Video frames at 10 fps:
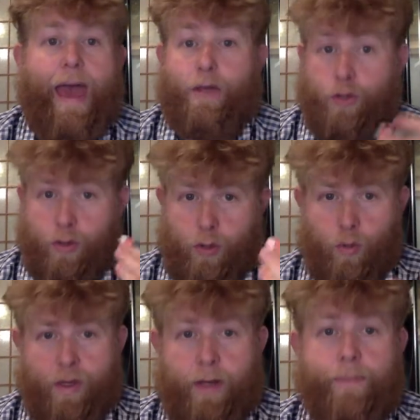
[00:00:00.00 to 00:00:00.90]
as you do your
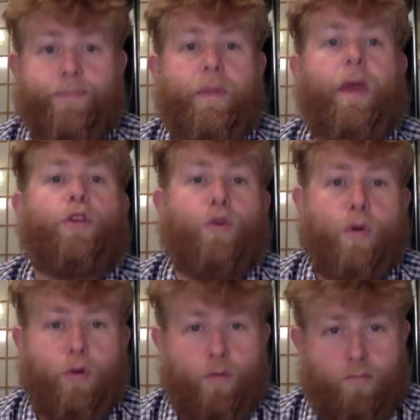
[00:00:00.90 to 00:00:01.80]
reading and you go
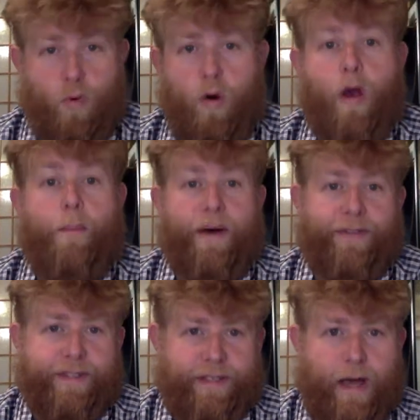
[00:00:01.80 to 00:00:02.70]
to learn more about
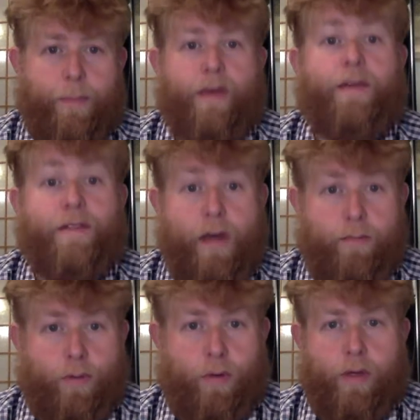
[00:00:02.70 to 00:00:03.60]
this topic and time
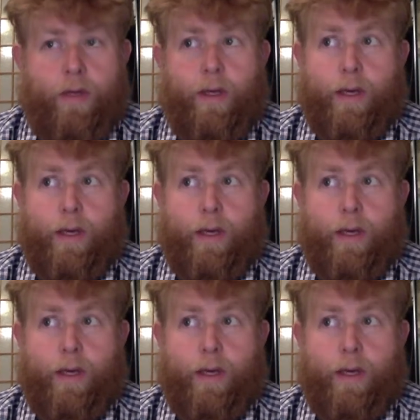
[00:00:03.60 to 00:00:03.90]
period,